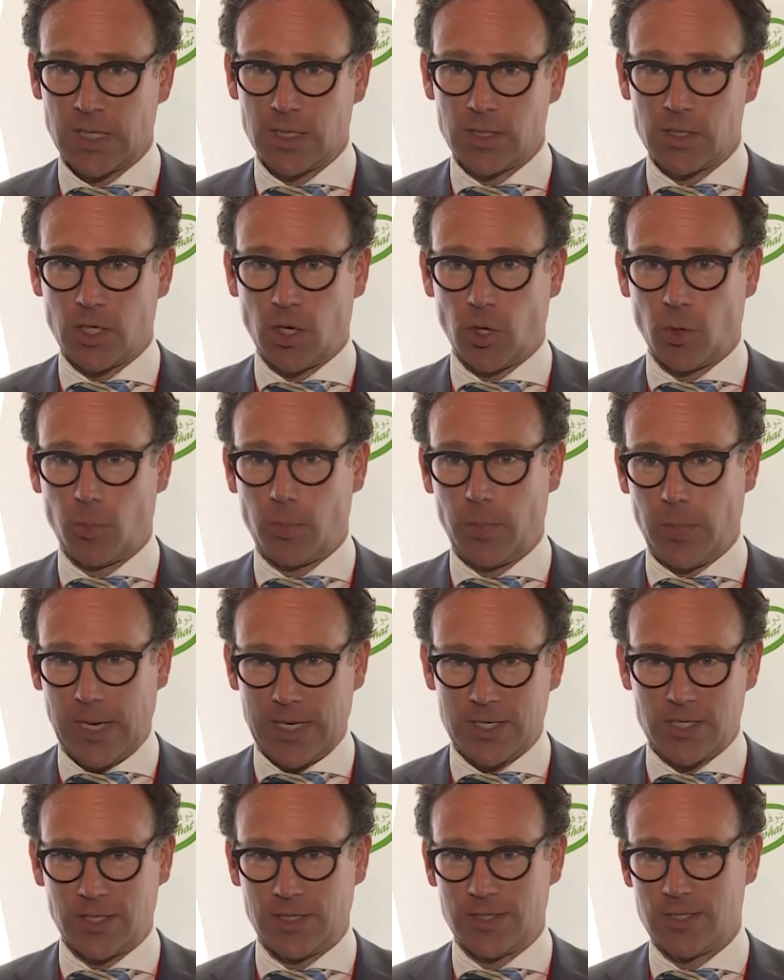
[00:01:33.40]
So
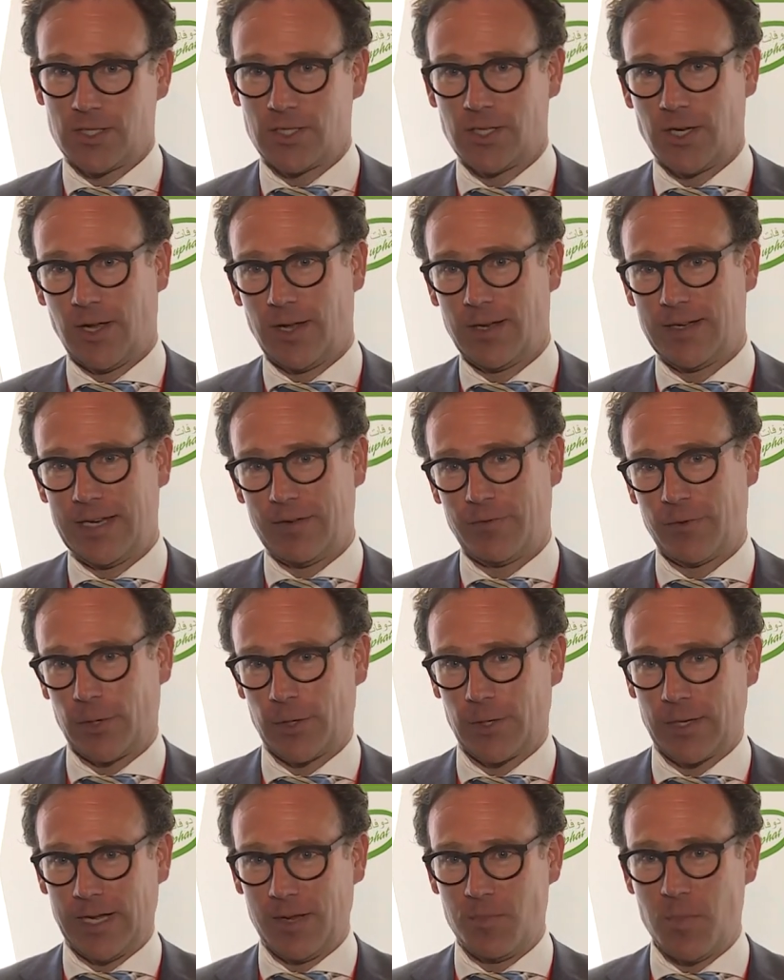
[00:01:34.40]
patients uh, differ
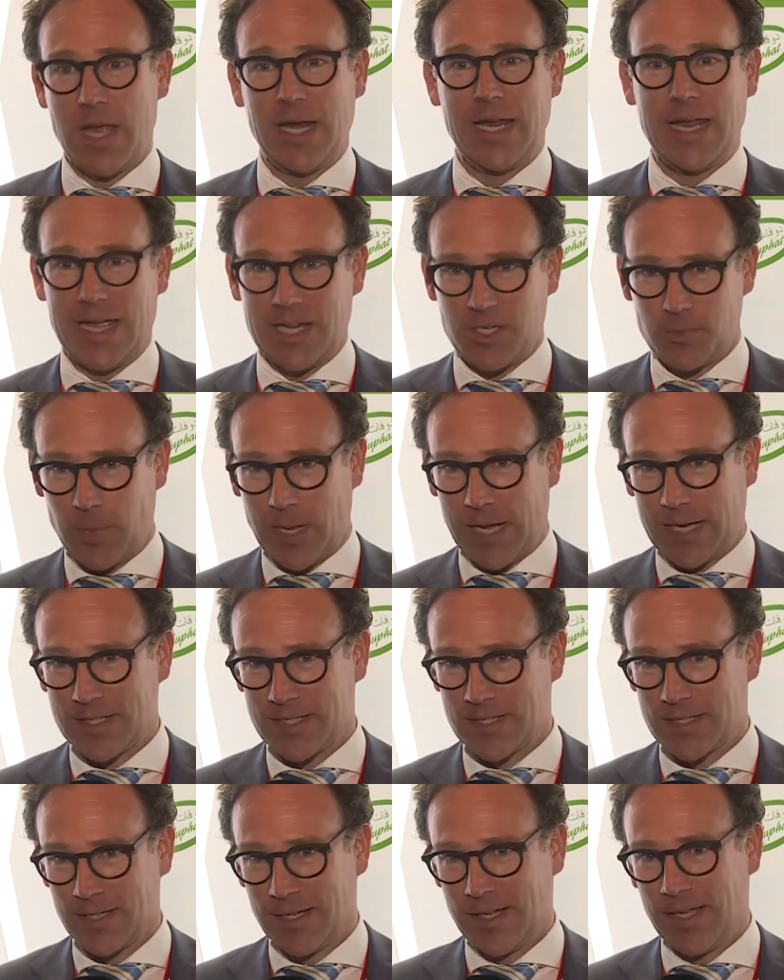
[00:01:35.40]
in many
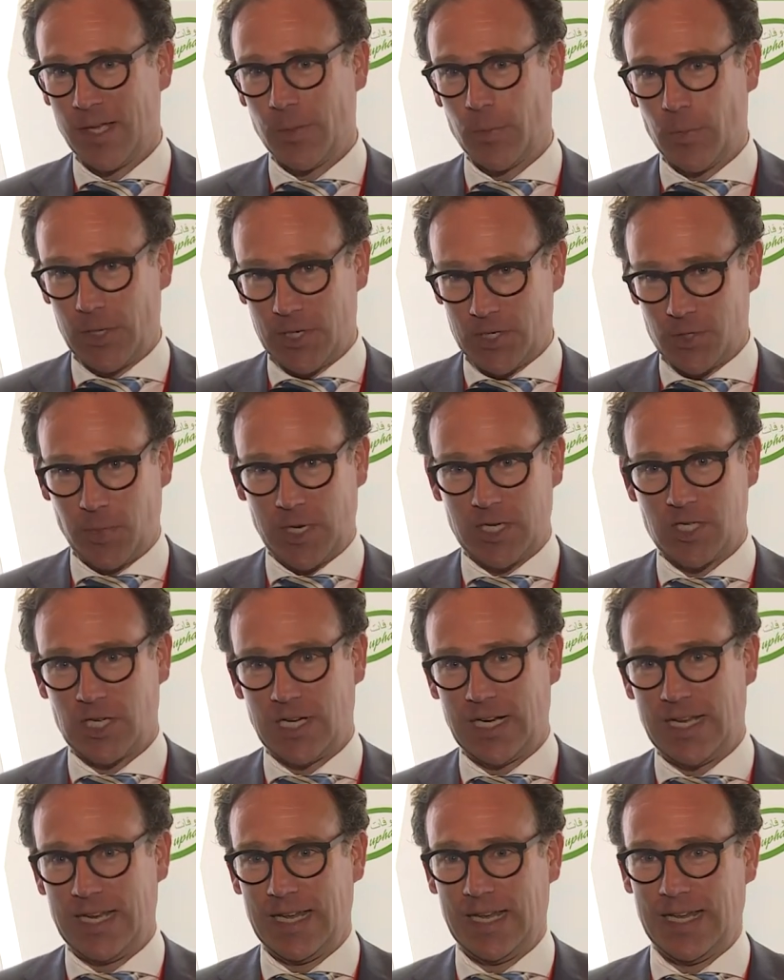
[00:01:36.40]
aspects, but
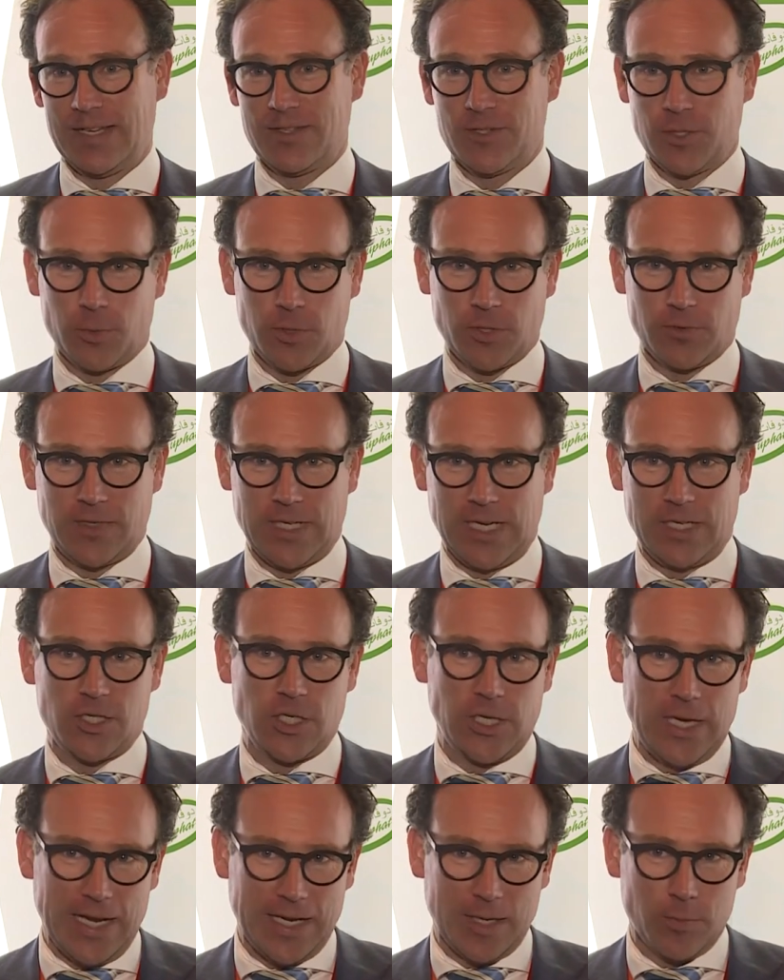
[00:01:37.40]
especially in terms of their
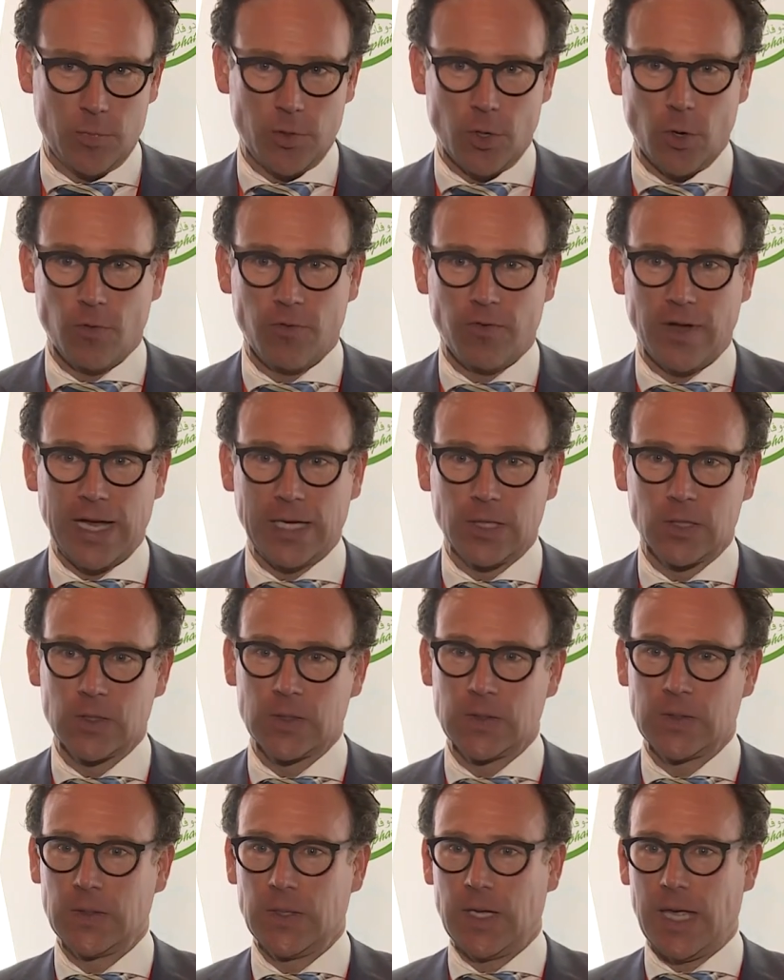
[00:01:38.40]
genetic profile
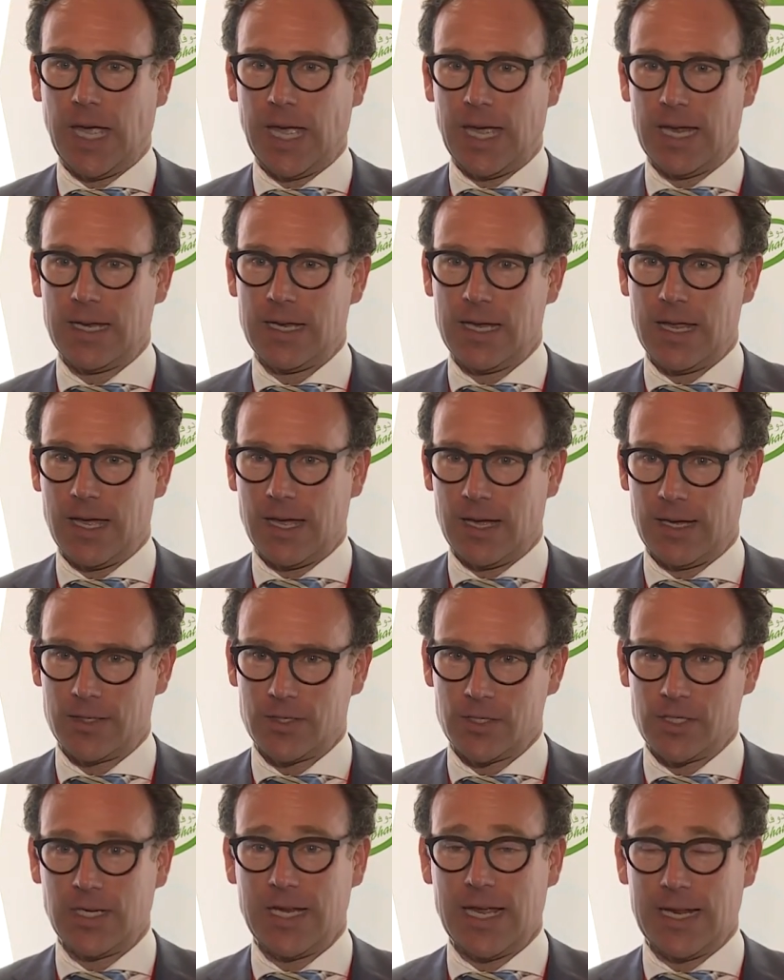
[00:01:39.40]
and uh,
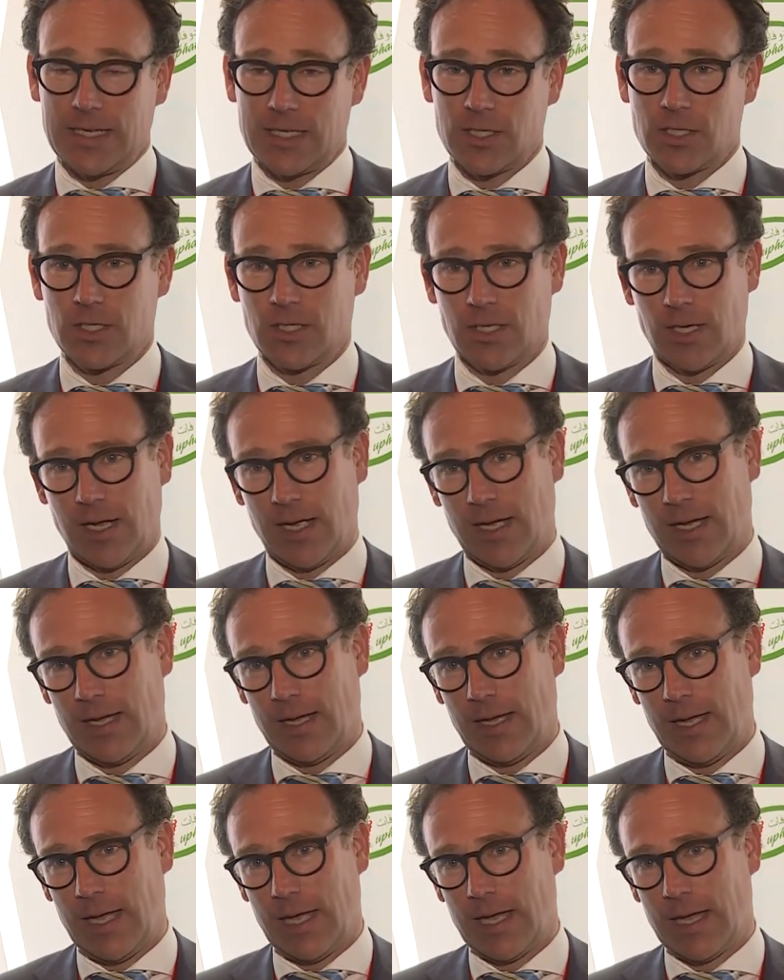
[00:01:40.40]
genetics uh, uh,
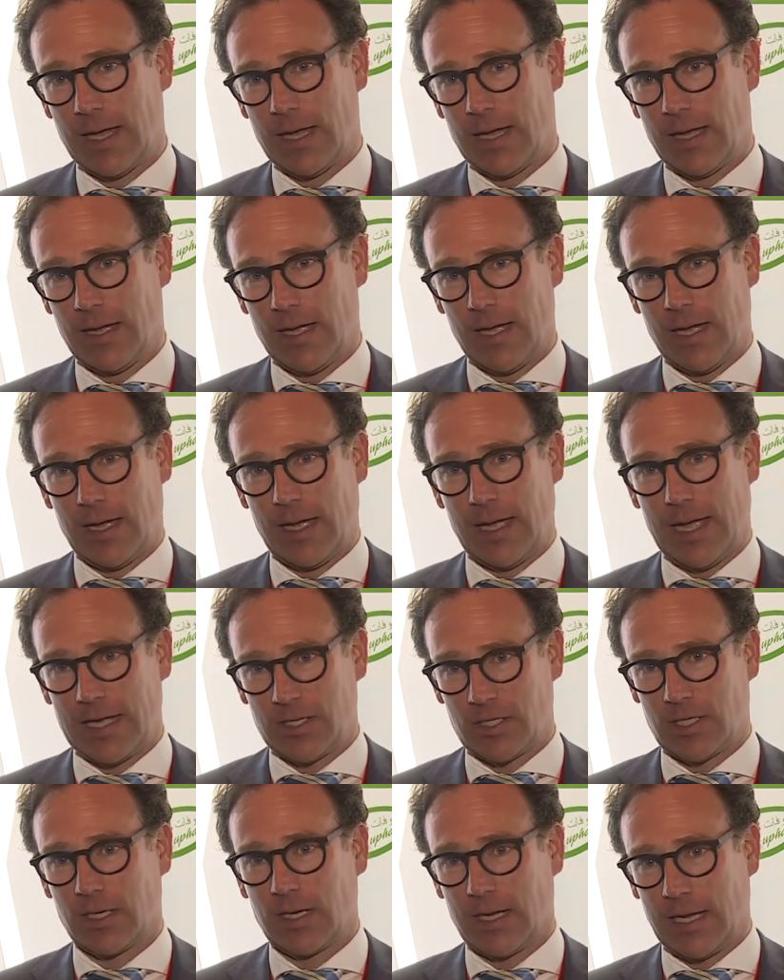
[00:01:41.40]
uh,
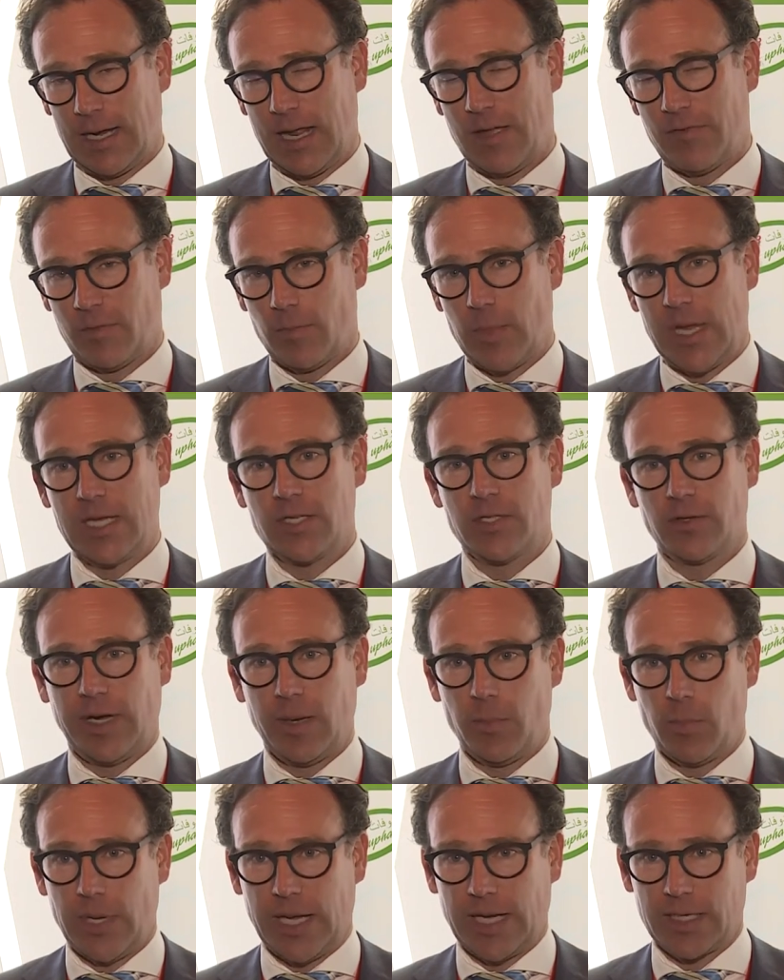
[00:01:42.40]
has, can have a major
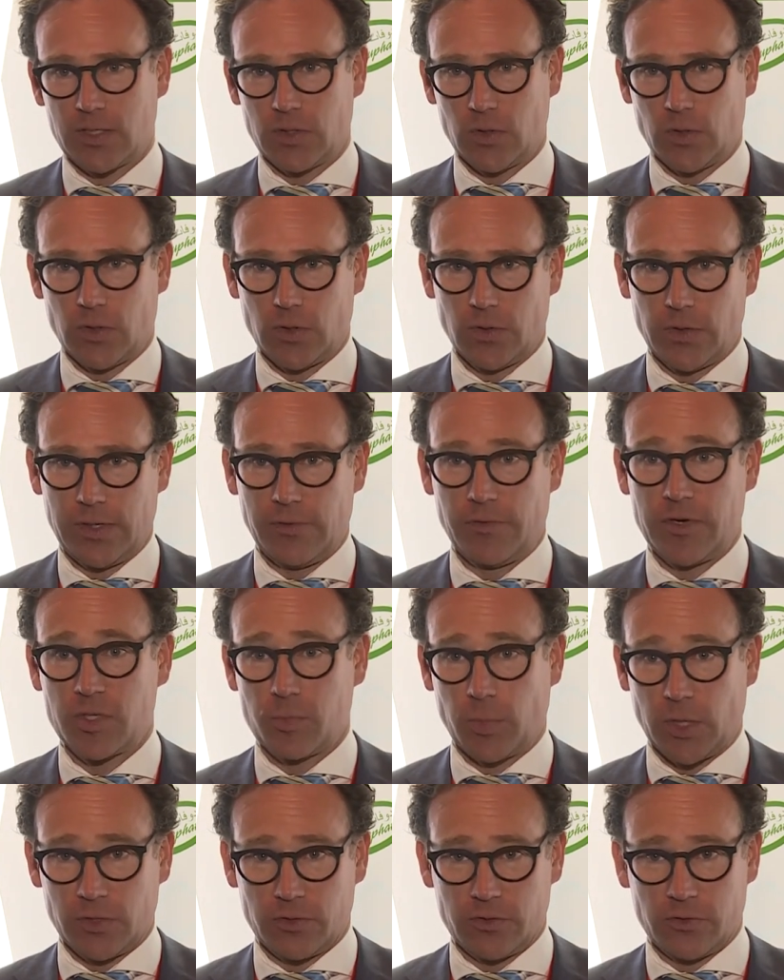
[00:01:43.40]
impact on the
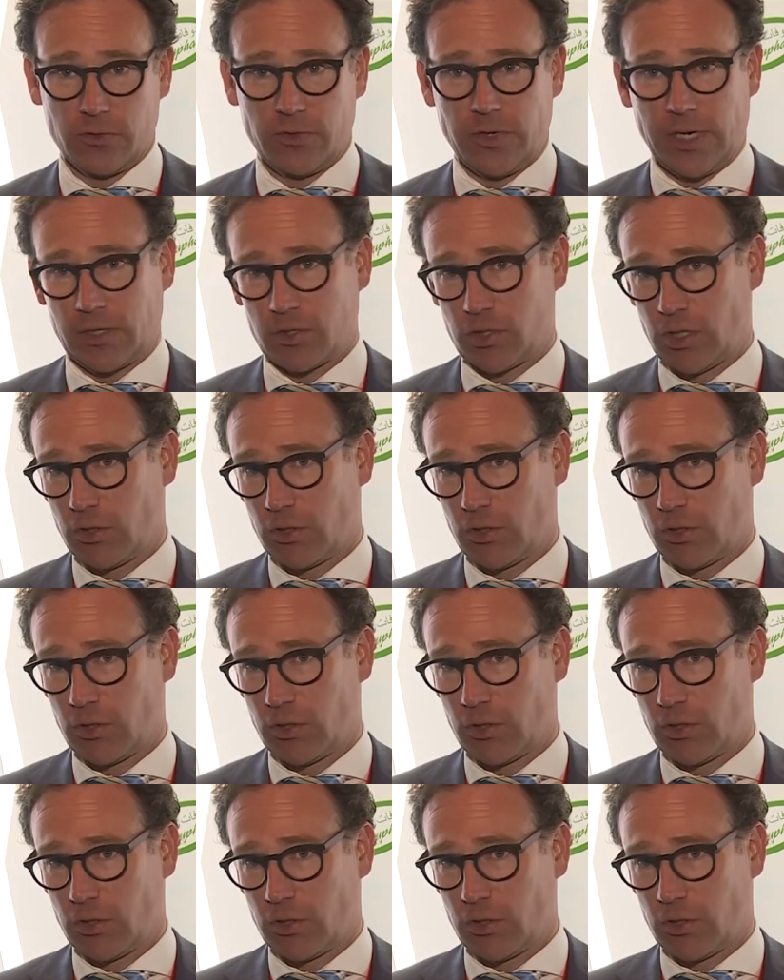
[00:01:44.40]
response to drugs.